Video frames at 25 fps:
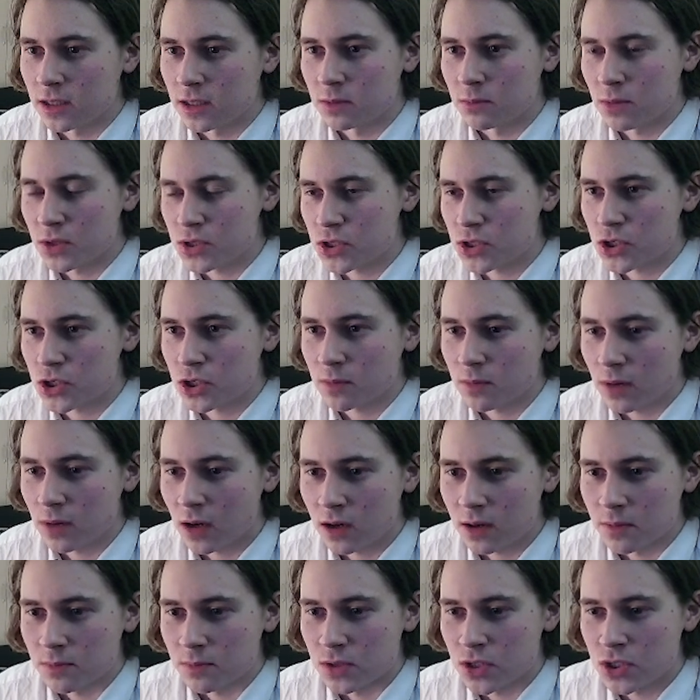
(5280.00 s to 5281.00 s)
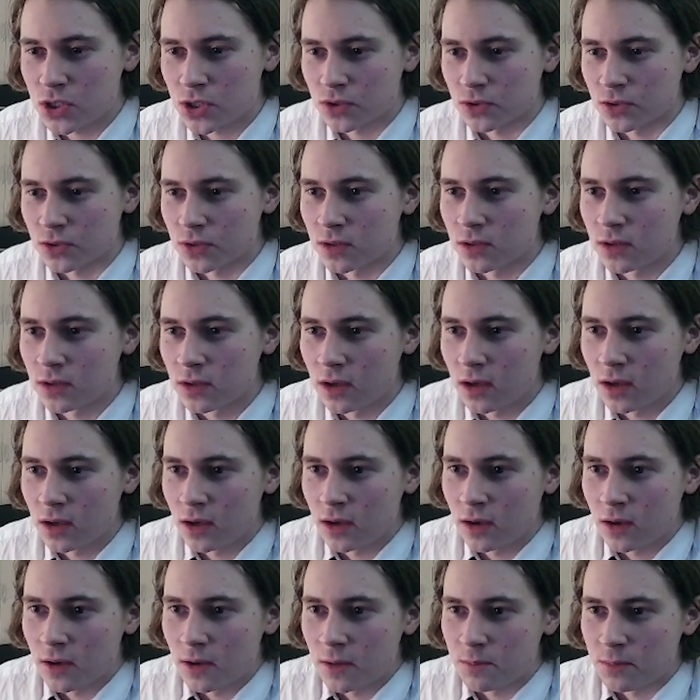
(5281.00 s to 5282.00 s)
messaging my commissioner,
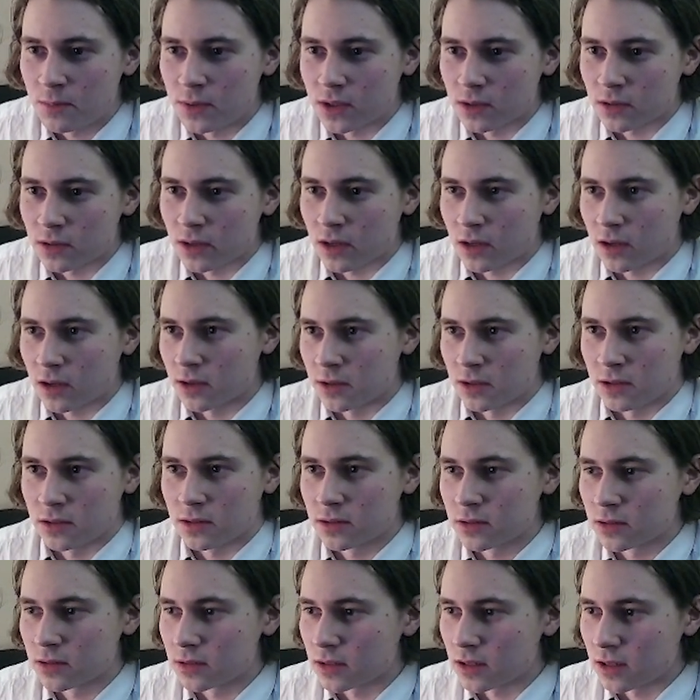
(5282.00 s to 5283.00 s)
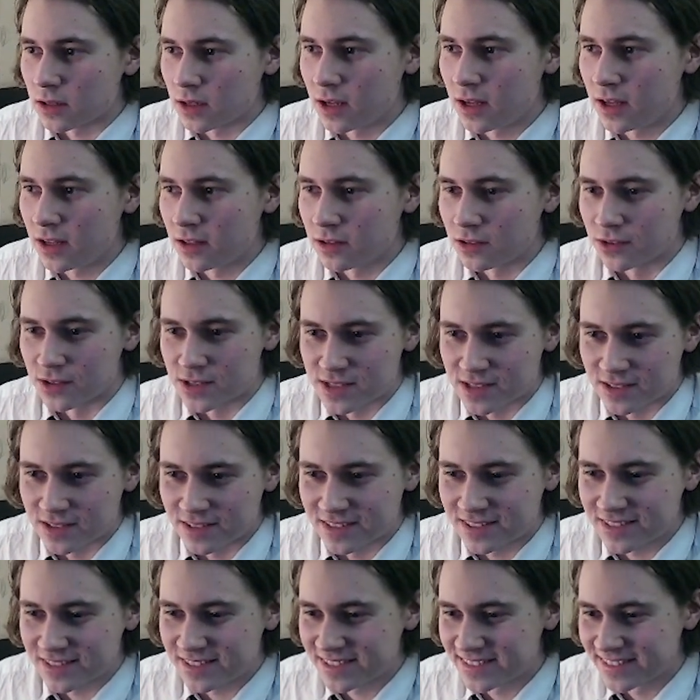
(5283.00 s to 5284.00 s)
being like, hey, listen,
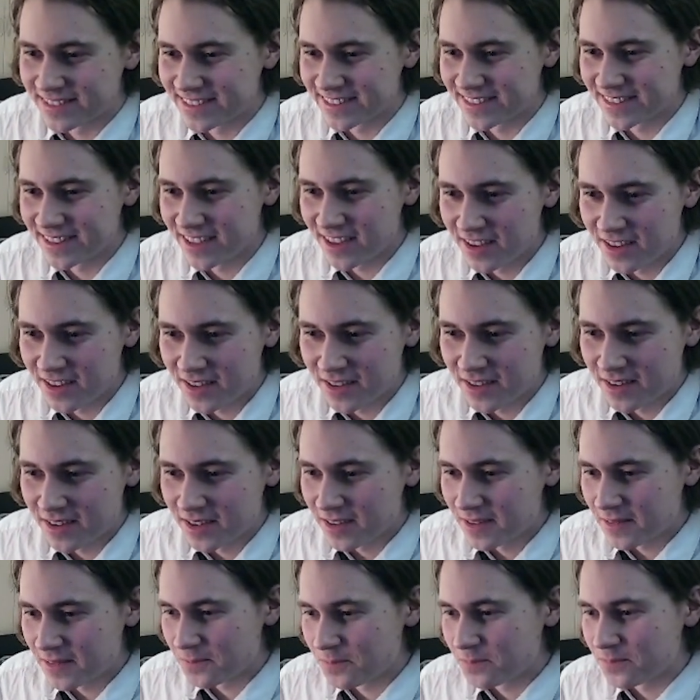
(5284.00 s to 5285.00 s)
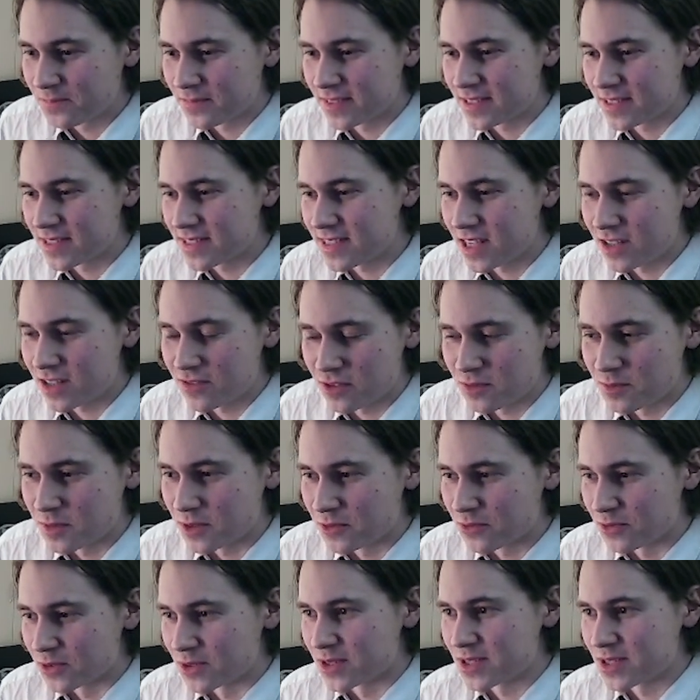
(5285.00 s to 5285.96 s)
stay with me for a